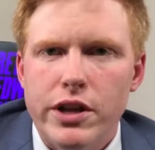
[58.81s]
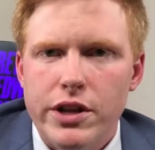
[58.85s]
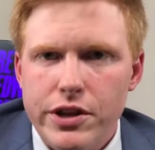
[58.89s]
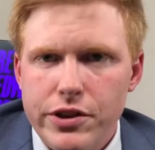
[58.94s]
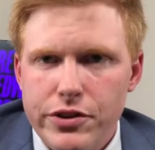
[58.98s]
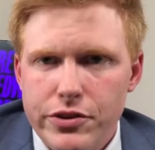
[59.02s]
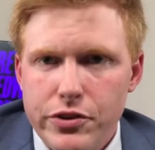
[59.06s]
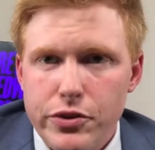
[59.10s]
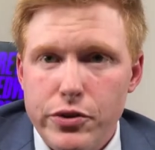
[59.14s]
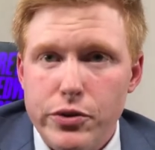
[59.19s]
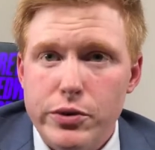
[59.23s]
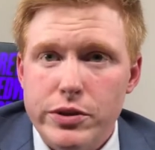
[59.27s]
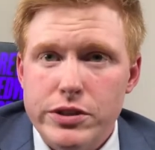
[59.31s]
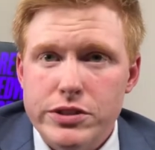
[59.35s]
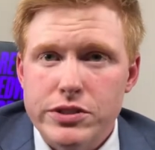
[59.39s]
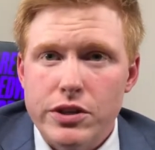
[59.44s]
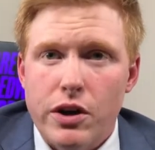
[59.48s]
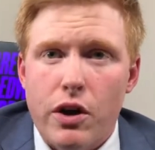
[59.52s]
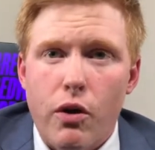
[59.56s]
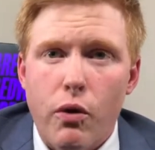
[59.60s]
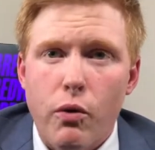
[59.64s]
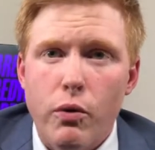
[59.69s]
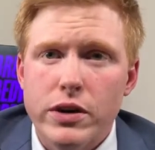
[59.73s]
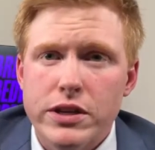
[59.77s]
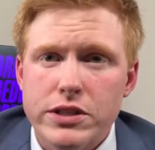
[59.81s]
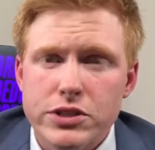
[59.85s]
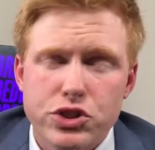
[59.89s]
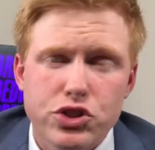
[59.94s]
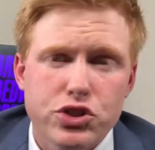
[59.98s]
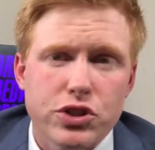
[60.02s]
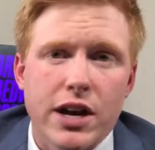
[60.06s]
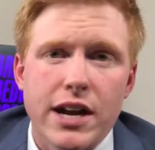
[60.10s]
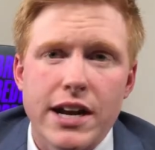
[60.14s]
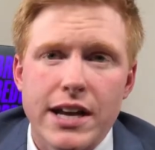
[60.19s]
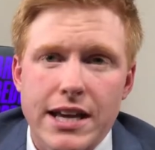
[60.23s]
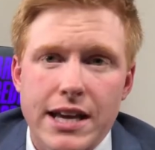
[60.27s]
to do is always
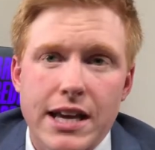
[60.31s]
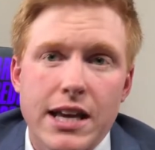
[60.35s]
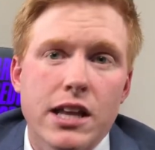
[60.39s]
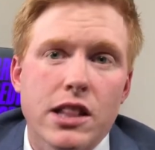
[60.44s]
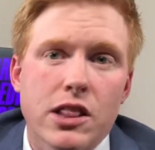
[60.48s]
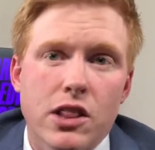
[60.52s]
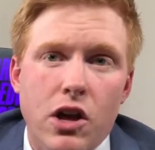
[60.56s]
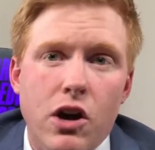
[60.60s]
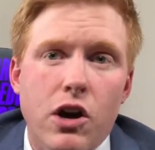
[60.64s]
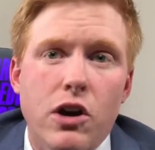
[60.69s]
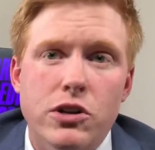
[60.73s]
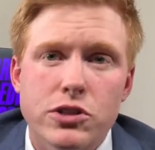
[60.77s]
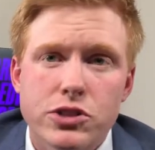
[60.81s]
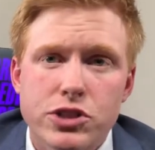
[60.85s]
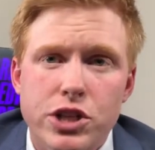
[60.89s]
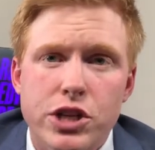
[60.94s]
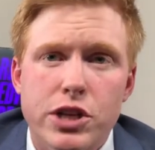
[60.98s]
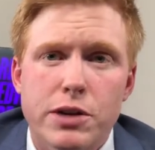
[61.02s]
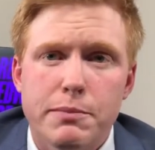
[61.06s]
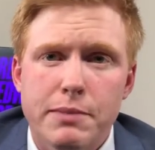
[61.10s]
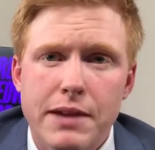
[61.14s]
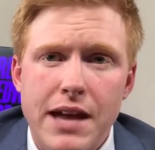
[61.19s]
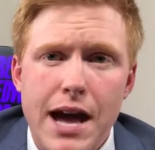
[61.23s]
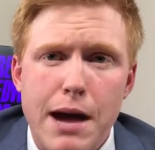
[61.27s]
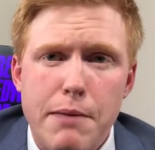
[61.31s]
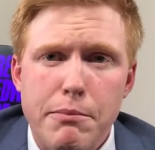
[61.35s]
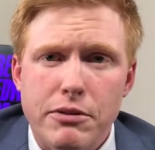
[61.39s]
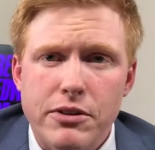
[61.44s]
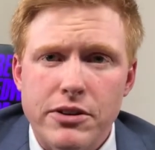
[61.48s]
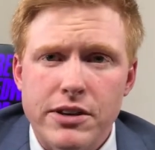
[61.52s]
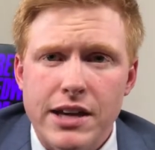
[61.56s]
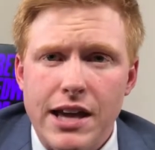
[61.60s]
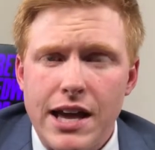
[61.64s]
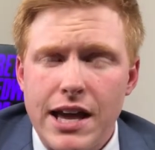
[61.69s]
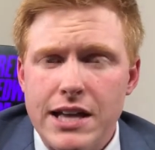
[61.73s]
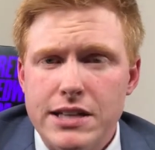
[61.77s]
try to get long-term capital
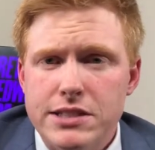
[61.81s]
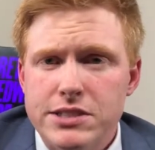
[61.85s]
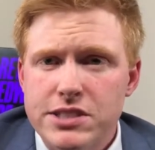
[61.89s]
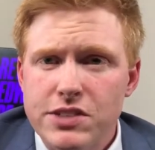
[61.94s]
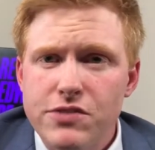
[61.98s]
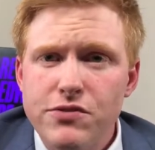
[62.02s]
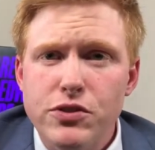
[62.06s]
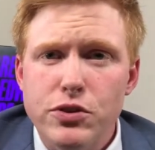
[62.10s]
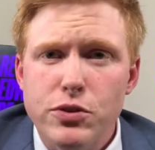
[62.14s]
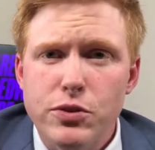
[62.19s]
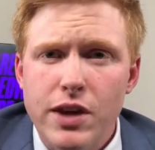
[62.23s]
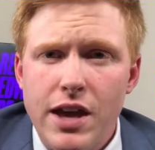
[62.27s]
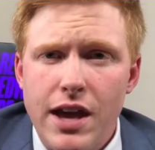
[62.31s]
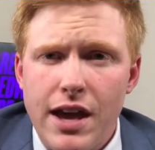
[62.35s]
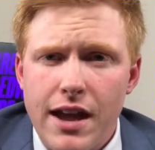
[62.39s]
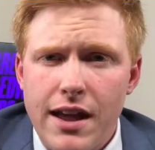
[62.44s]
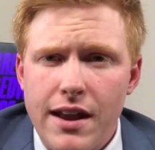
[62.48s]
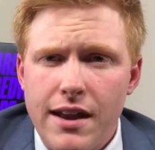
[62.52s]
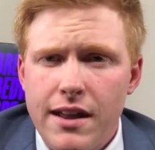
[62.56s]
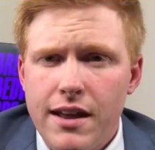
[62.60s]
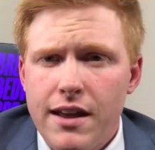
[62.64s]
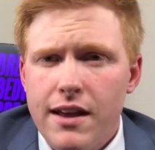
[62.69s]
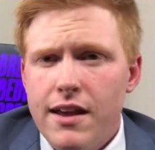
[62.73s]
gains if you can.